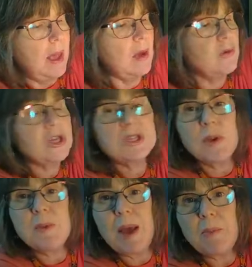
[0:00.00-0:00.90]
And just
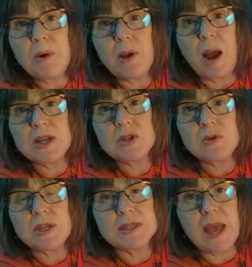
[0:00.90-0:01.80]
remember, I do
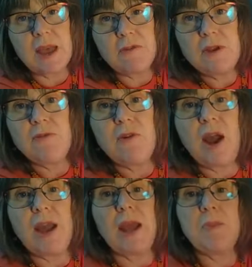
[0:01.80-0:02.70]
this every
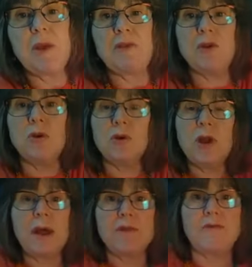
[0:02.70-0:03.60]
Friday, but if you're
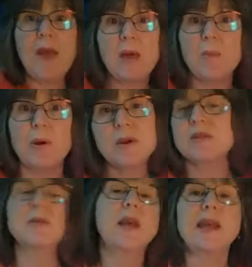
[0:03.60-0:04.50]
not available because,
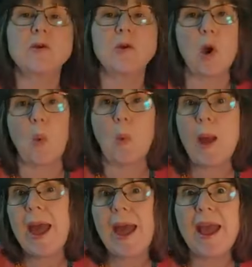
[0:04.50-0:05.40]
say, you go
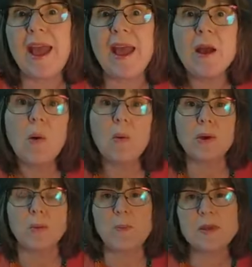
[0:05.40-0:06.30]
away or
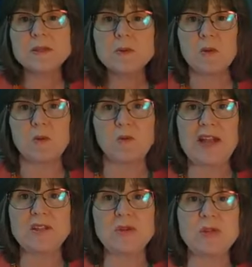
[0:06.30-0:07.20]
you're busy with your
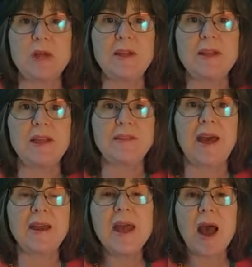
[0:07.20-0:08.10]
friends or something like
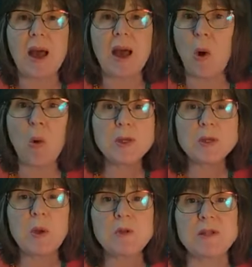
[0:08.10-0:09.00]
that, I always
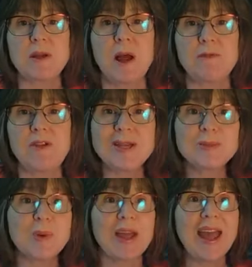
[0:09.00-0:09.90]
post it on
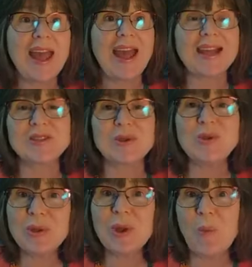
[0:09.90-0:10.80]
Facebook, and so
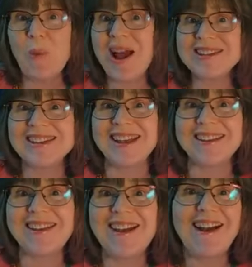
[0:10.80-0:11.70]
you can watch it.
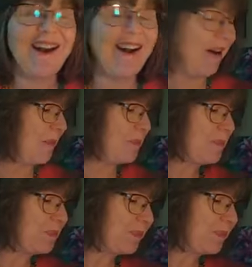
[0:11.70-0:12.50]
Um,